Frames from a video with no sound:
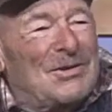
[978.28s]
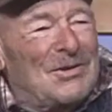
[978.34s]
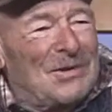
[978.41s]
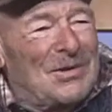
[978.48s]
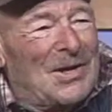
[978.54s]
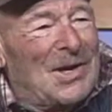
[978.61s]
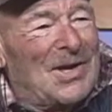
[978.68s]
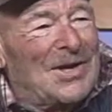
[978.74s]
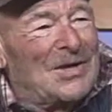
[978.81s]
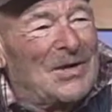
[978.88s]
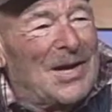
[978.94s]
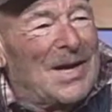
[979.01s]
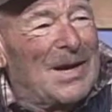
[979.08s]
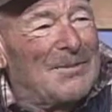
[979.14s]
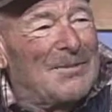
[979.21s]

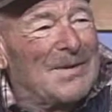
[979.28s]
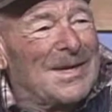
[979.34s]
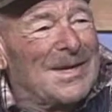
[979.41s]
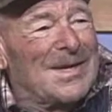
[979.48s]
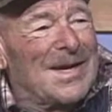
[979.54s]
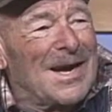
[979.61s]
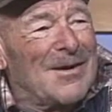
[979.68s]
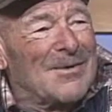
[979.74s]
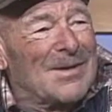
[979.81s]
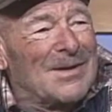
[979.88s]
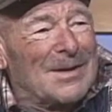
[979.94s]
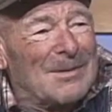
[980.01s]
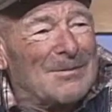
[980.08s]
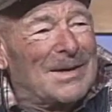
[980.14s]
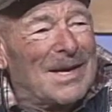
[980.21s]
shut everything down
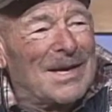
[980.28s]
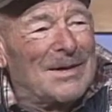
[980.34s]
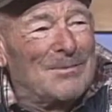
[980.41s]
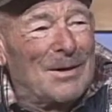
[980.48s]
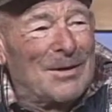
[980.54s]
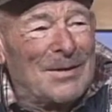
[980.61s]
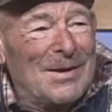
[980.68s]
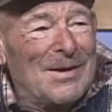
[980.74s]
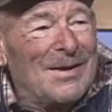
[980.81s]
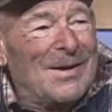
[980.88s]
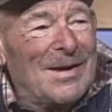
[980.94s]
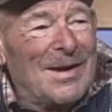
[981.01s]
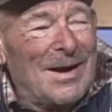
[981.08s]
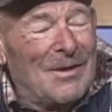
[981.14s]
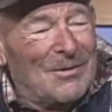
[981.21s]
and come tell you about
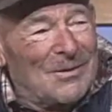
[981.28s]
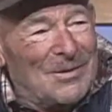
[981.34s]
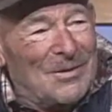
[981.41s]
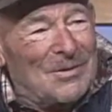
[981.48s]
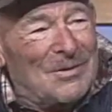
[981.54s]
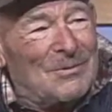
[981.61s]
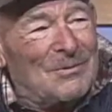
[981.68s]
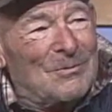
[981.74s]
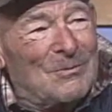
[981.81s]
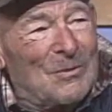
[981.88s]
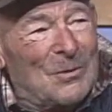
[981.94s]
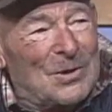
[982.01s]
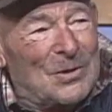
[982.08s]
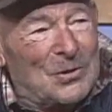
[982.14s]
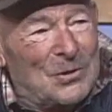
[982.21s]
what
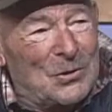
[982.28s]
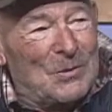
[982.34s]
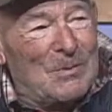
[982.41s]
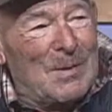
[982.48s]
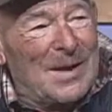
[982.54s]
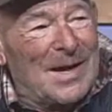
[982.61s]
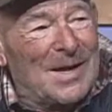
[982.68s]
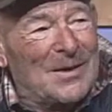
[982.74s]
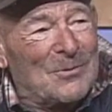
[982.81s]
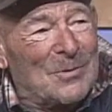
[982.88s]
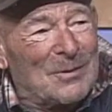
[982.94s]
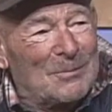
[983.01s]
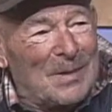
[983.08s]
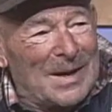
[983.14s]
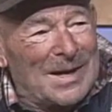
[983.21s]
you should plant and
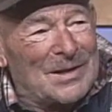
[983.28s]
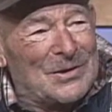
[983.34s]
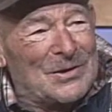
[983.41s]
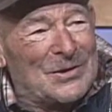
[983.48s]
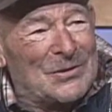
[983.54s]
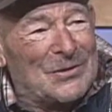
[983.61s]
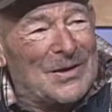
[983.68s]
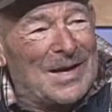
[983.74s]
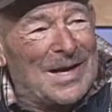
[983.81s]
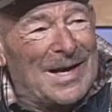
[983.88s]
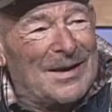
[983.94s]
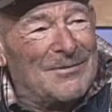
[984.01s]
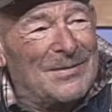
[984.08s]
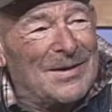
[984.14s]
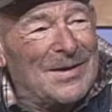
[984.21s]
what plants you should
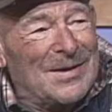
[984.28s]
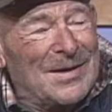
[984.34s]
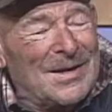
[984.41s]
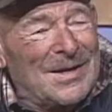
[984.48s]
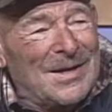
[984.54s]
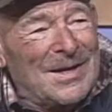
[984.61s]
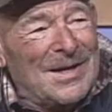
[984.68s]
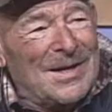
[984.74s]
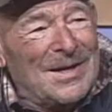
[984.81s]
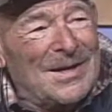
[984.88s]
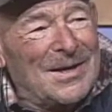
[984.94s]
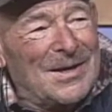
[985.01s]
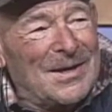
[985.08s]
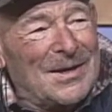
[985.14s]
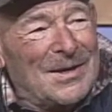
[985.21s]
have,
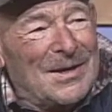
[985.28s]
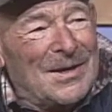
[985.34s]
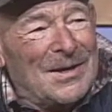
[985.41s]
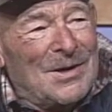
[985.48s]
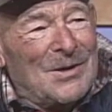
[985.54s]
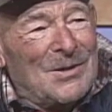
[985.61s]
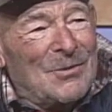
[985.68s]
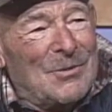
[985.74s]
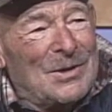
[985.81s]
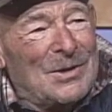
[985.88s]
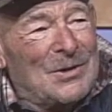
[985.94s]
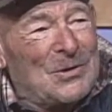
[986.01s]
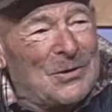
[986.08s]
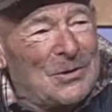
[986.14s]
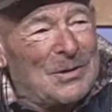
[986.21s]
and
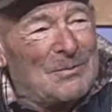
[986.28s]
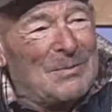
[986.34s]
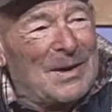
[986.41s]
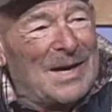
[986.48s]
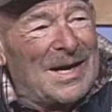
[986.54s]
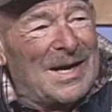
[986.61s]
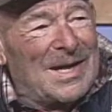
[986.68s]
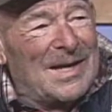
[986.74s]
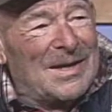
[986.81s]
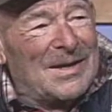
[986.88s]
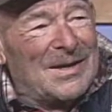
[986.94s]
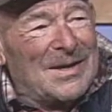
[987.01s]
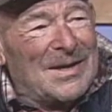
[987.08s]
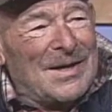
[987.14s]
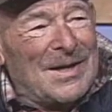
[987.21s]
what you should buy.
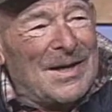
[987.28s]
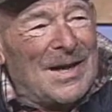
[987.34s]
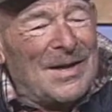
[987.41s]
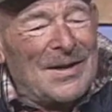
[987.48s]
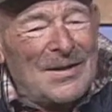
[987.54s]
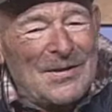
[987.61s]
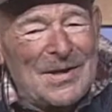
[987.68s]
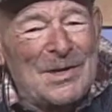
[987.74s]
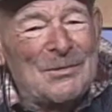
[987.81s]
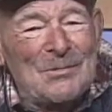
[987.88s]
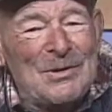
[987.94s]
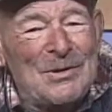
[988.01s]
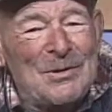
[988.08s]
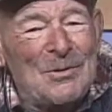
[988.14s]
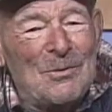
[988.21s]
And this
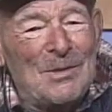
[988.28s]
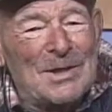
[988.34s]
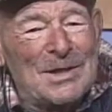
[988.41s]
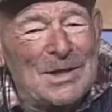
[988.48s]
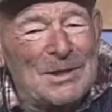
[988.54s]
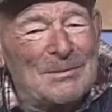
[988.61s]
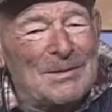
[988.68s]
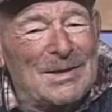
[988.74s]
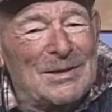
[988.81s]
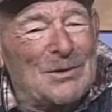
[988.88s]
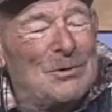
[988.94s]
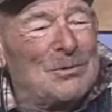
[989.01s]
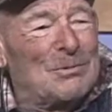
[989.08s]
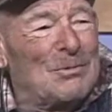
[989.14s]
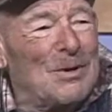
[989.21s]
one, you don't want this one. It's
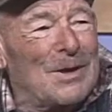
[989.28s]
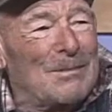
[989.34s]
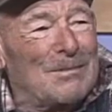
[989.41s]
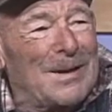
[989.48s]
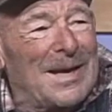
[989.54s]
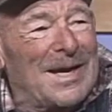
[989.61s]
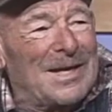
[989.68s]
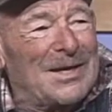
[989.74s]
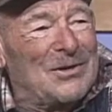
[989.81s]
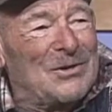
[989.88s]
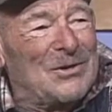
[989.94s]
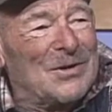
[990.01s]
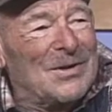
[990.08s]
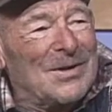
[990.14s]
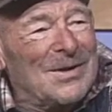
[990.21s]
too small a
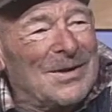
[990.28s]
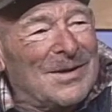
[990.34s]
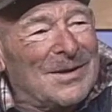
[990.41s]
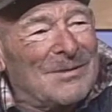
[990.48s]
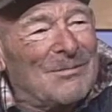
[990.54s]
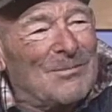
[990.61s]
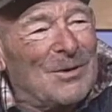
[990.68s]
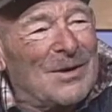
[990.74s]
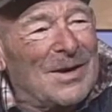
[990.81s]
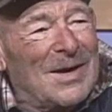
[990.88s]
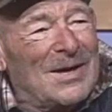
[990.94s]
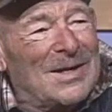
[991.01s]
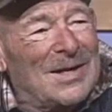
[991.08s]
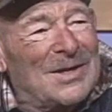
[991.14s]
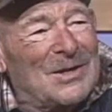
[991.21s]
package. Boy,
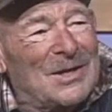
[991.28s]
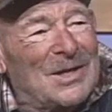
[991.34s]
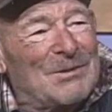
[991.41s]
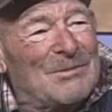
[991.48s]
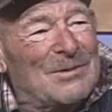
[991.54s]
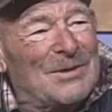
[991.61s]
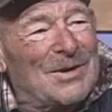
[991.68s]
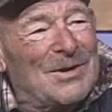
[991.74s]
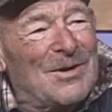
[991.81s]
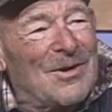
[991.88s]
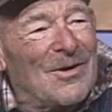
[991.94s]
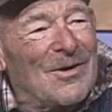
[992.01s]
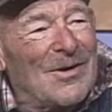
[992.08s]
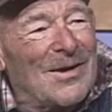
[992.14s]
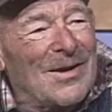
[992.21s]
I'll tell you, she was a
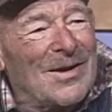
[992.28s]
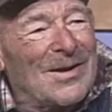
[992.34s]
doll.